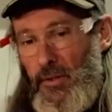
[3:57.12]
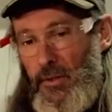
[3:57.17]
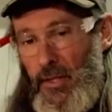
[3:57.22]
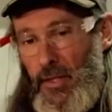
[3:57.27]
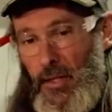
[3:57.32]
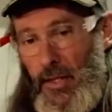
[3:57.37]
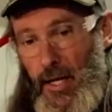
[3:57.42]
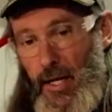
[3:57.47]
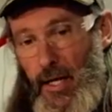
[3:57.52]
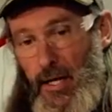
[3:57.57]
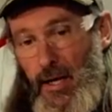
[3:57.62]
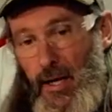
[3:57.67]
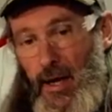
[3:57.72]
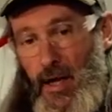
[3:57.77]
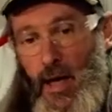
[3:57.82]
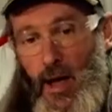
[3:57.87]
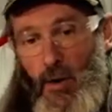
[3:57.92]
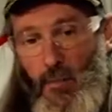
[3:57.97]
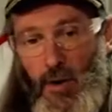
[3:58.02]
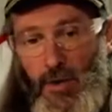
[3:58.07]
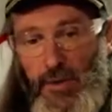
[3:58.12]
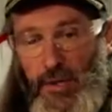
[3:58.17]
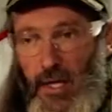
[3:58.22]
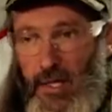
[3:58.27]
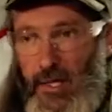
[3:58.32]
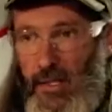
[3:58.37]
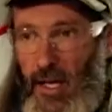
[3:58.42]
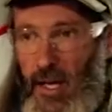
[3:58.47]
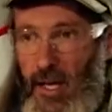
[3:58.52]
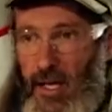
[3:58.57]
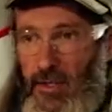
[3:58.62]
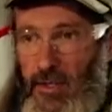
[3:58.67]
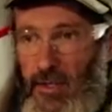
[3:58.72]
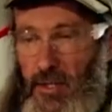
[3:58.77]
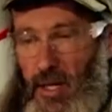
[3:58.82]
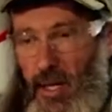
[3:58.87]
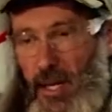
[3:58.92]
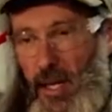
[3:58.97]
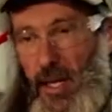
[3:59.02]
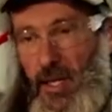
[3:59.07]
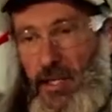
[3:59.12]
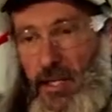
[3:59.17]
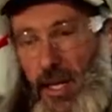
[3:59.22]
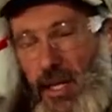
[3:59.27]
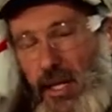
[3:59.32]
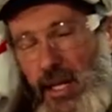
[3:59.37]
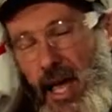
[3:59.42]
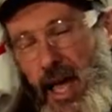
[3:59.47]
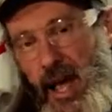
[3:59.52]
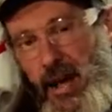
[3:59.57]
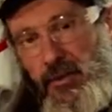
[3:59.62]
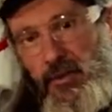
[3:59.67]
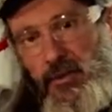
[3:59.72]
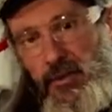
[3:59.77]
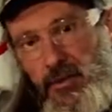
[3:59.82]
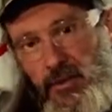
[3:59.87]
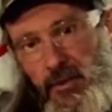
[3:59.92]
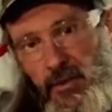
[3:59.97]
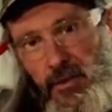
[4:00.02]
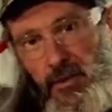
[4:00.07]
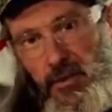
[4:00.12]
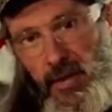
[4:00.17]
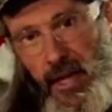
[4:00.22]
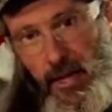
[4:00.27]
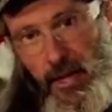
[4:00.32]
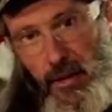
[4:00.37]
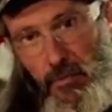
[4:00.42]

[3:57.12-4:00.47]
okay, and what that does is that counters that